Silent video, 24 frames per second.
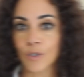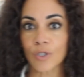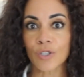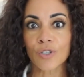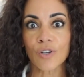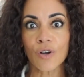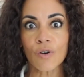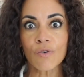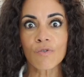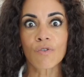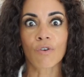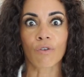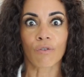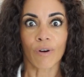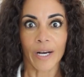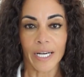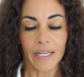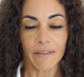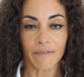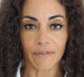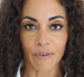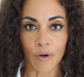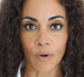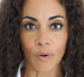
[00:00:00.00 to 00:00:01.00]
so
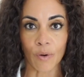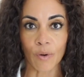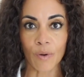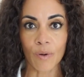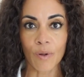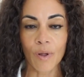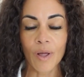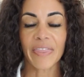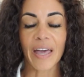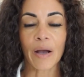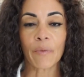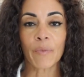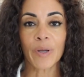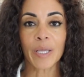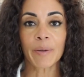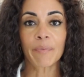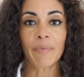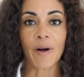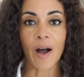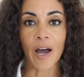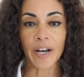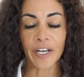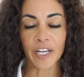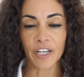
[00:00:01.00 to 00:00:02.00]
grateful that we
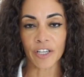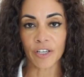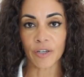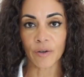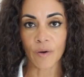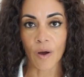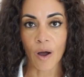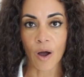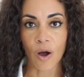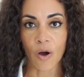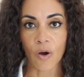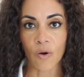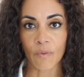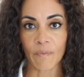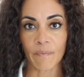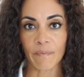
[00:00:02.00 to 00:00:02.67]
bought a new home,